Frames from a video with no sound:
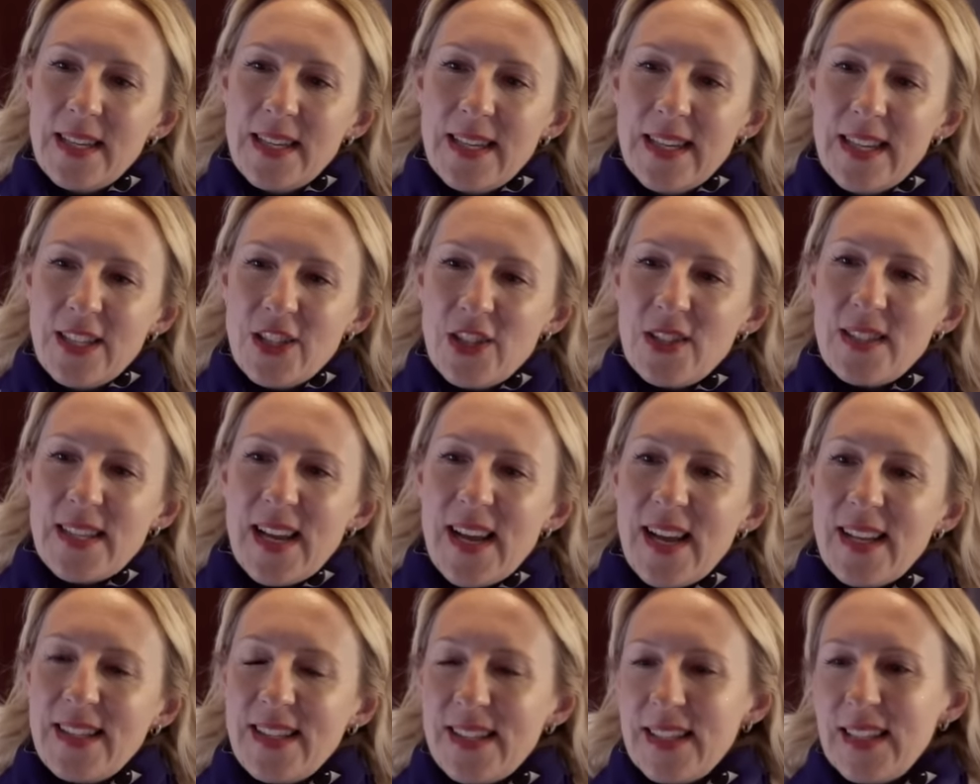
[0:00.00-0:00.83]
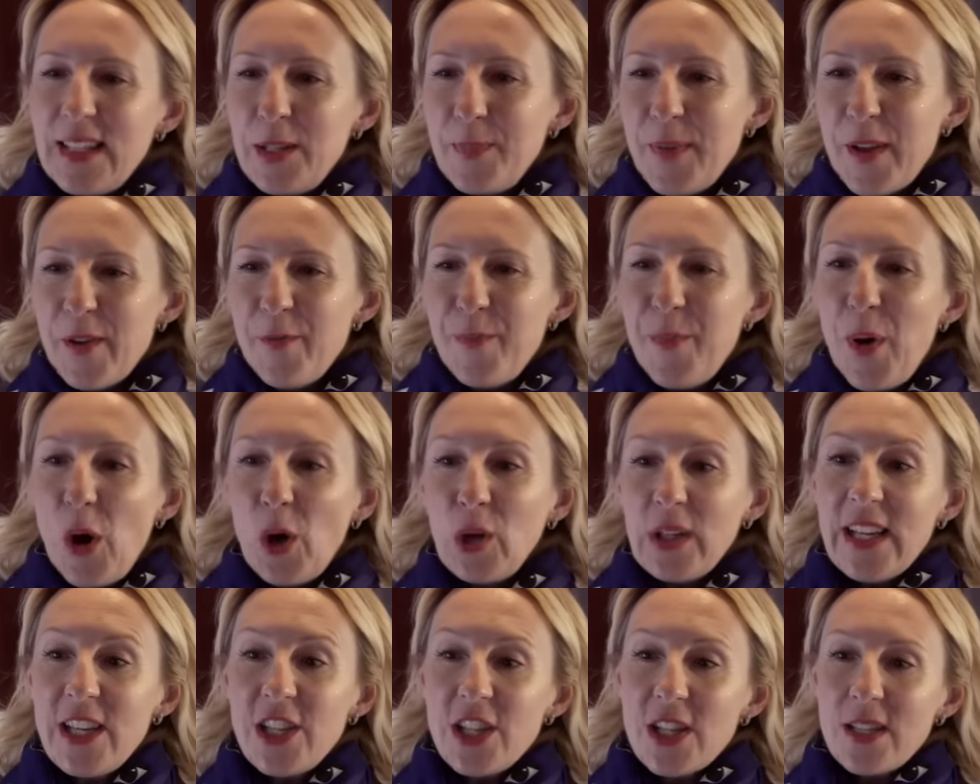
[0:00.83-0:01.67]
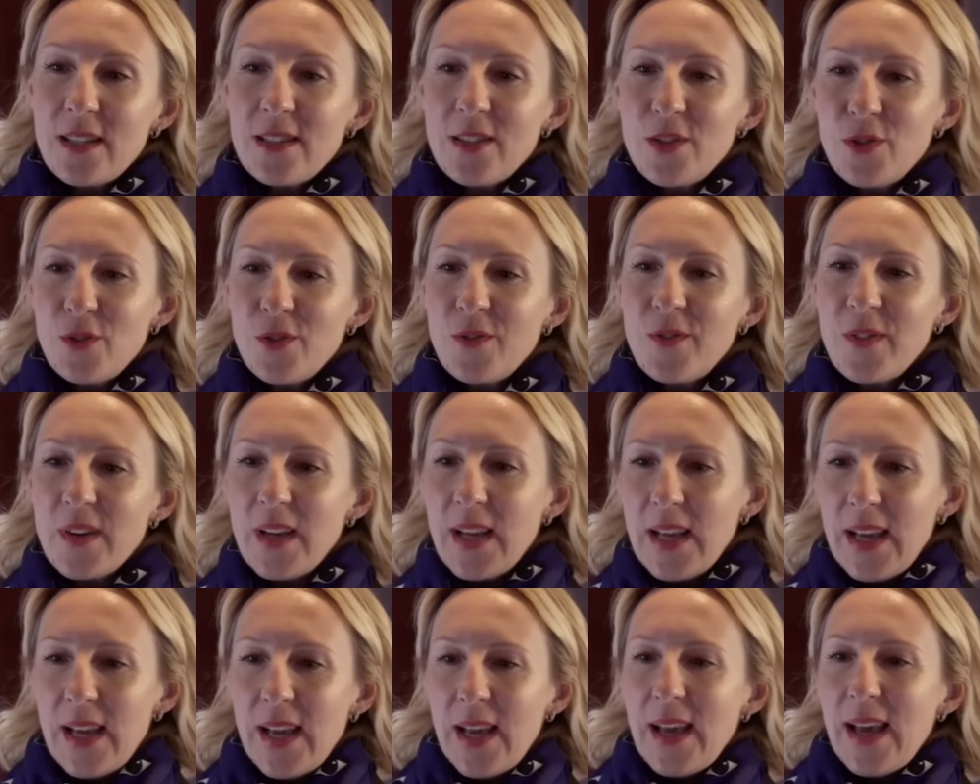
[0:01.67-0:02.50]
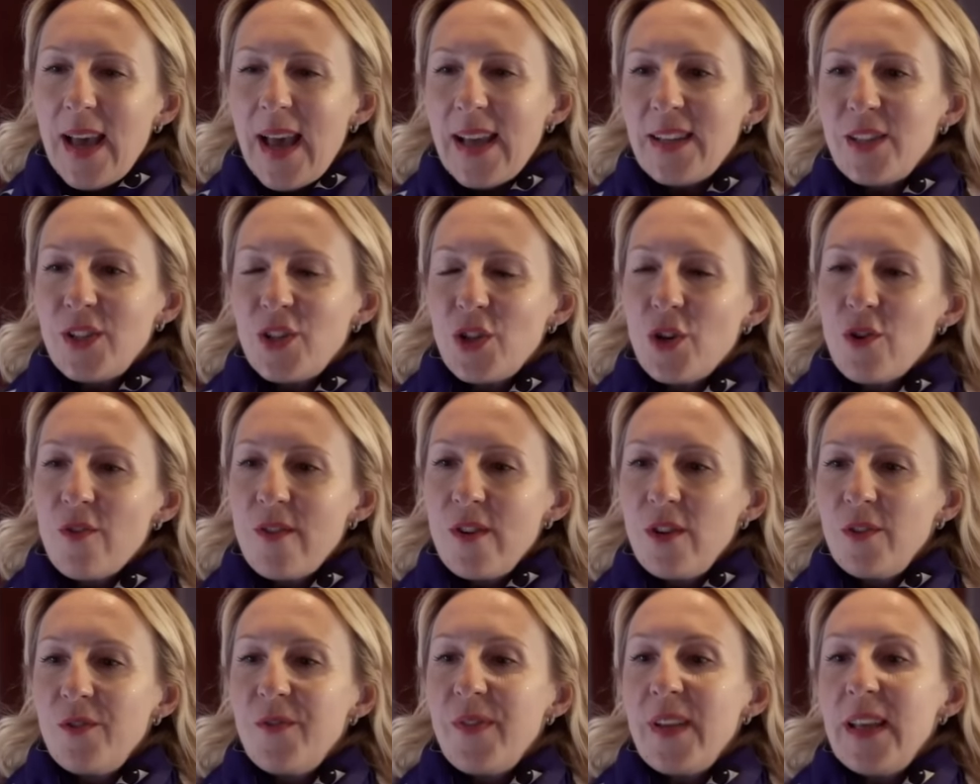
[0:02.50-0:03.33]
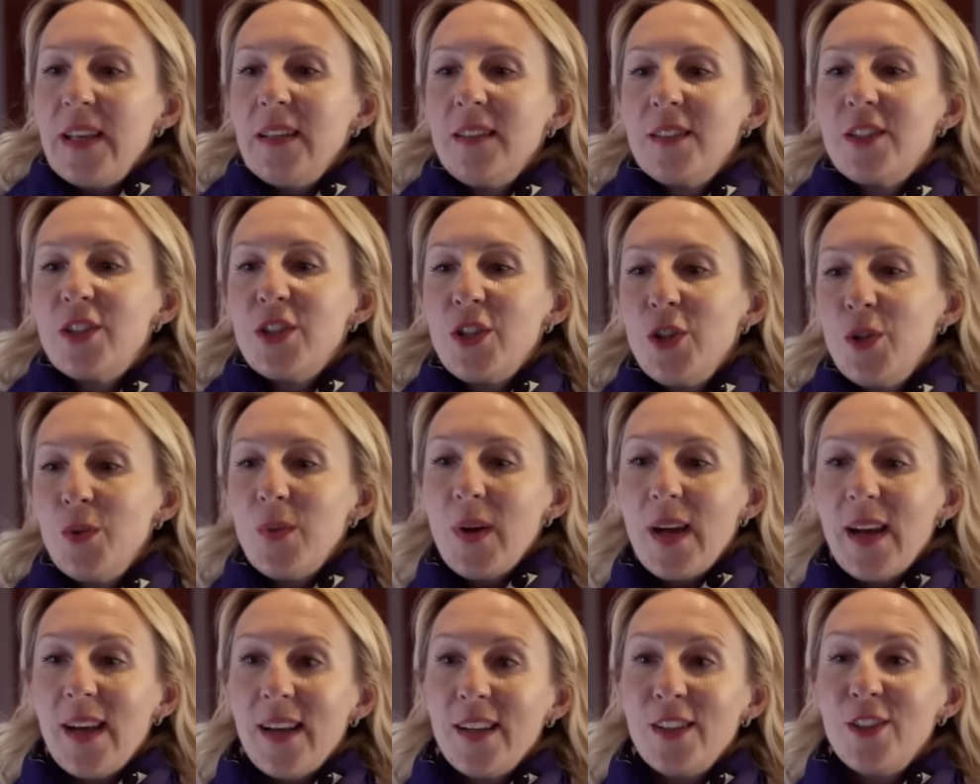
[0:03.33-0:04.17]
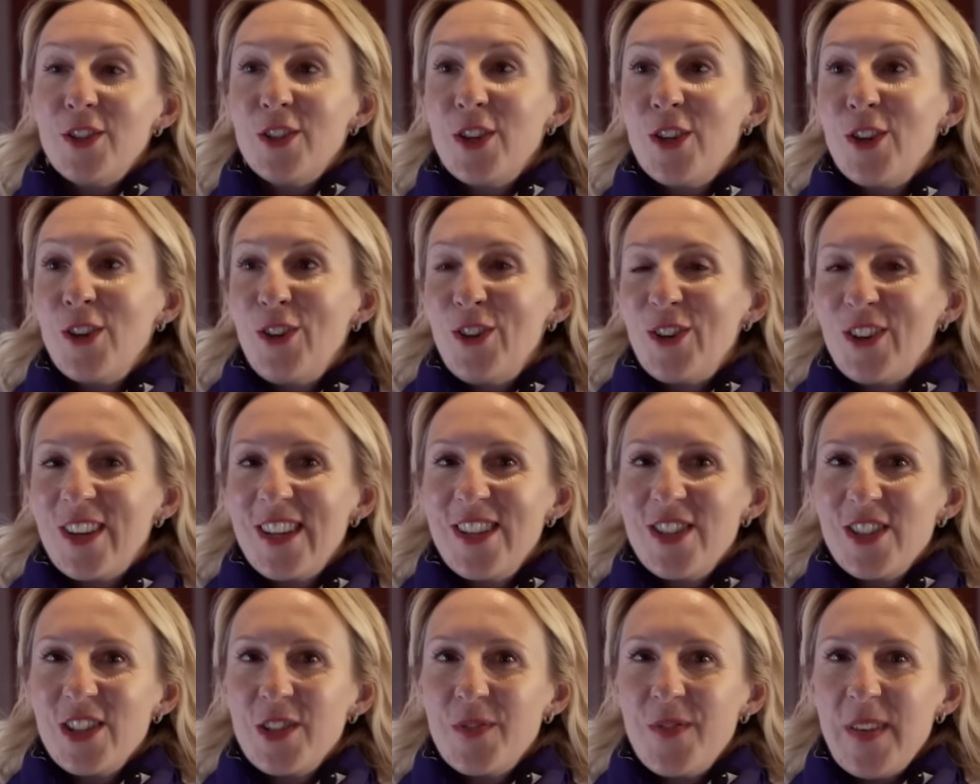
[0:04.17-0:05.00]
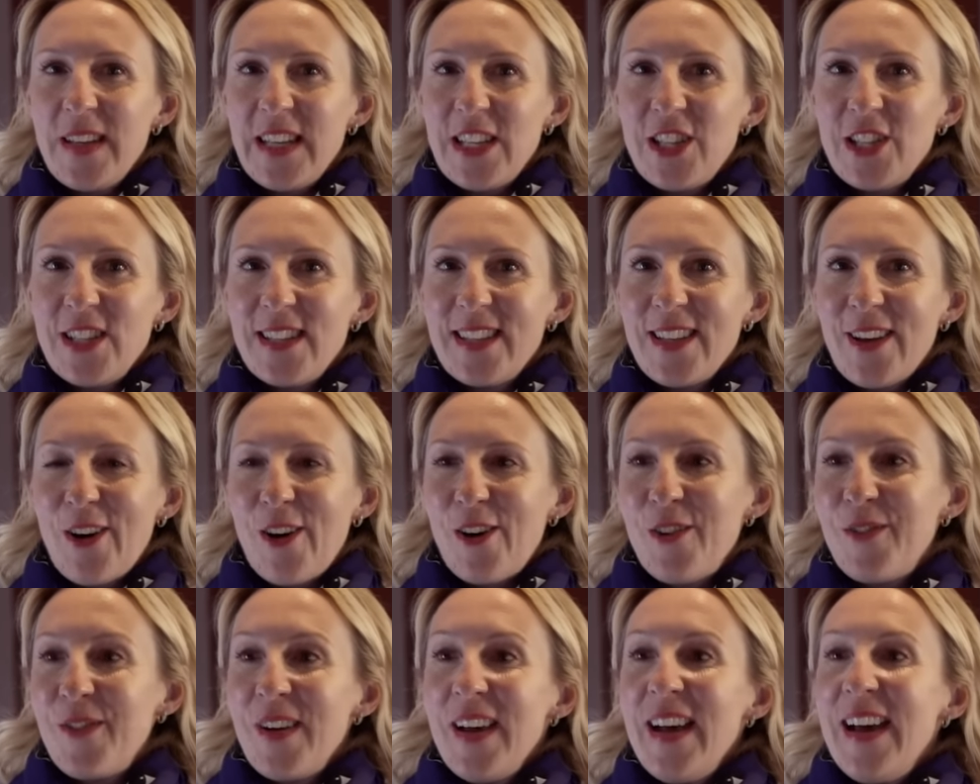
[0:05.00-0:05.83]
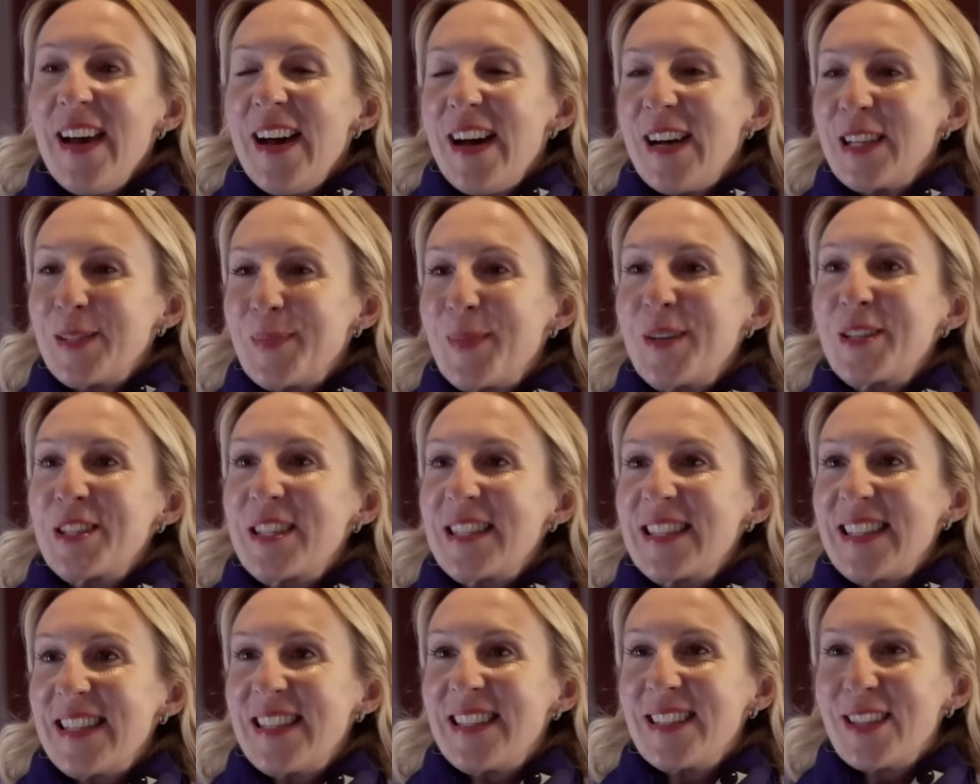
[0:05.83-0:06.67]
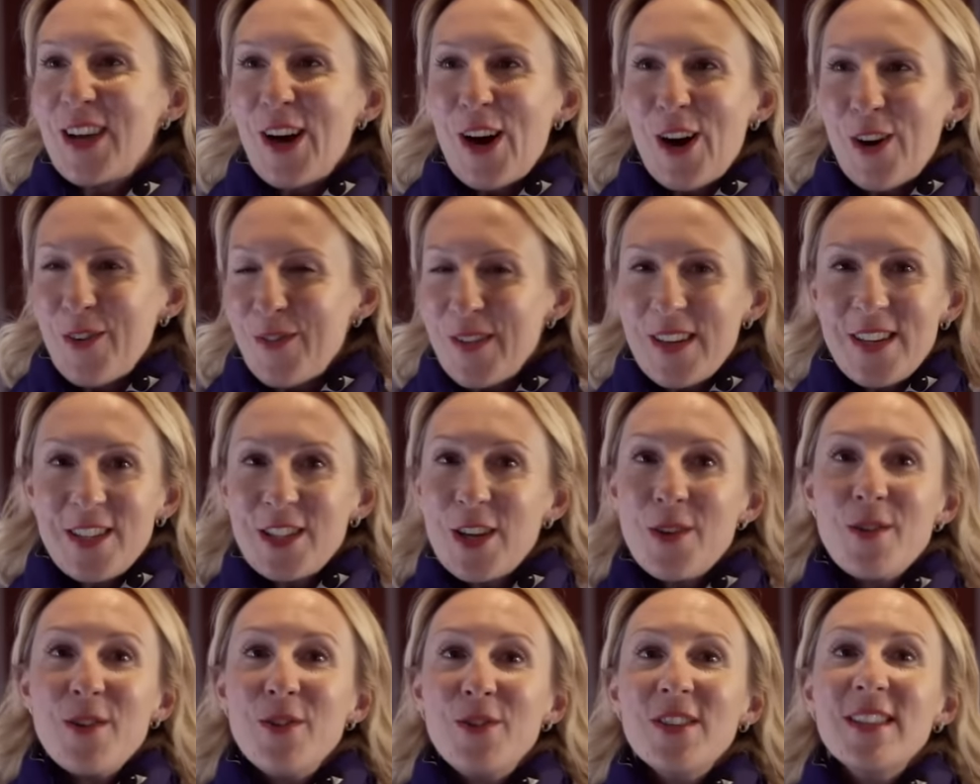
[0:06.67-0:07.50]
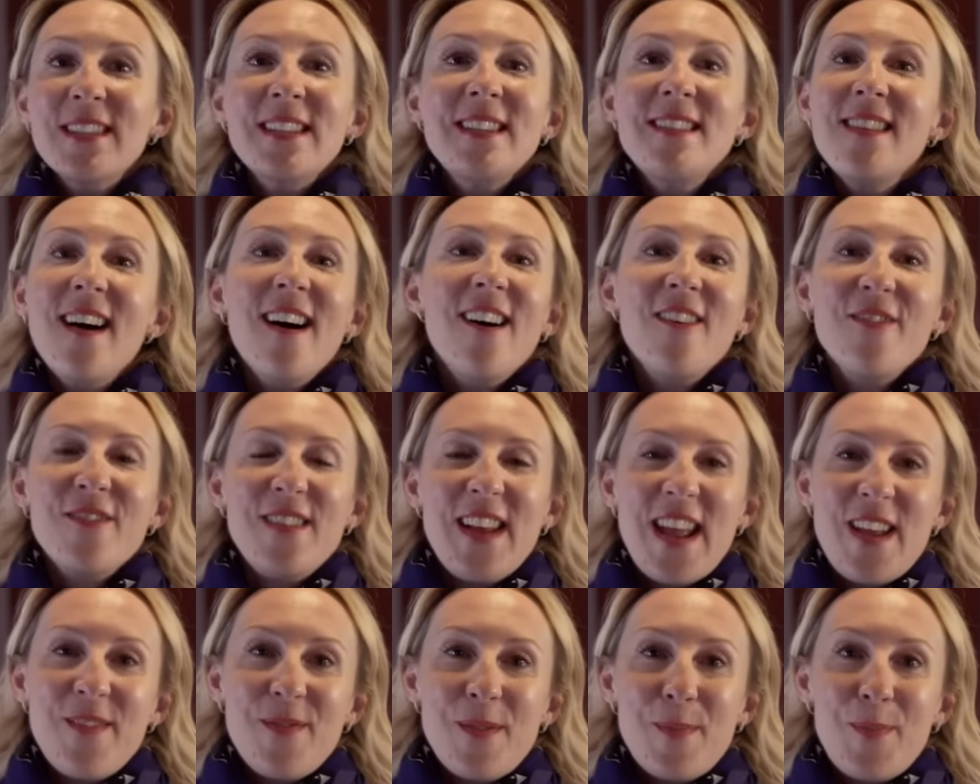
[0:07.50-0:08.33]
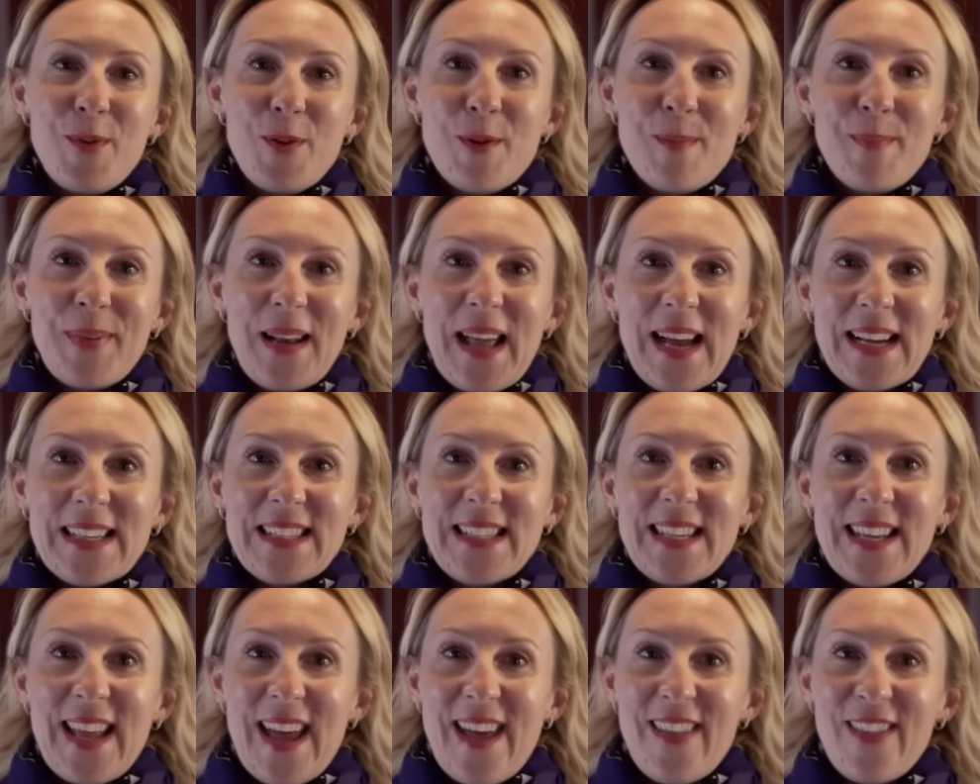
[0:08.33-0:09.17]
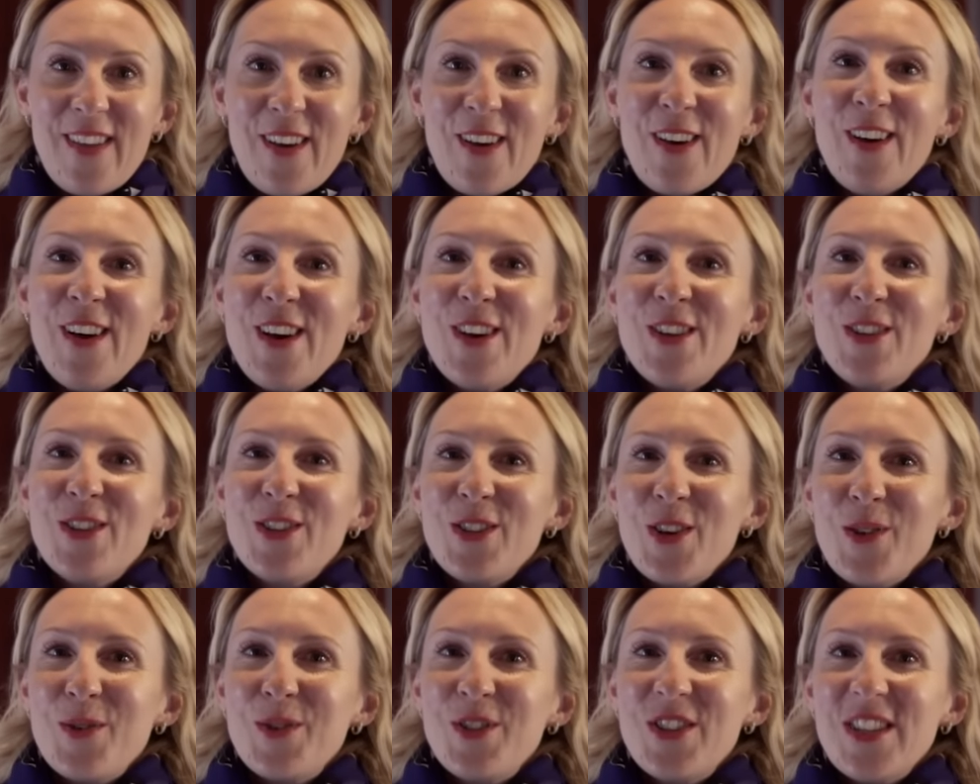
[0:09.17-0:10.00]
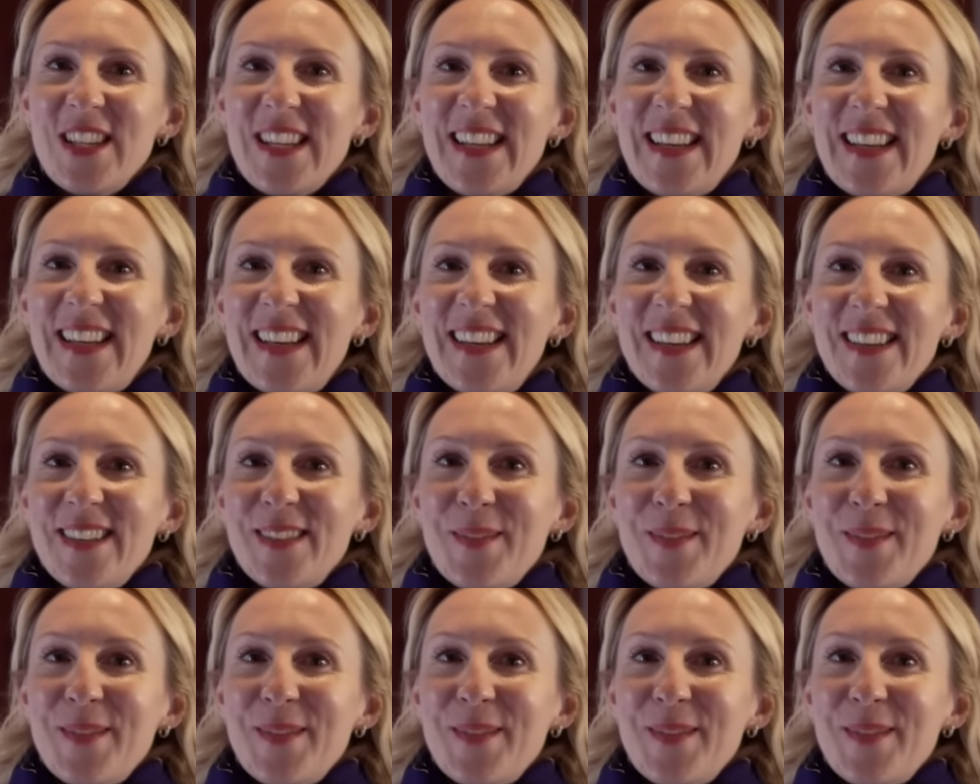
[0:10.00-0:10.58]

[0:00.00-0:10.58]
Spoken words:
It just adds a little bit of polish and sort of editorial feel to your look, and just finishes it off as much as this scarf. And don't you just love navy blue and black together? So chic.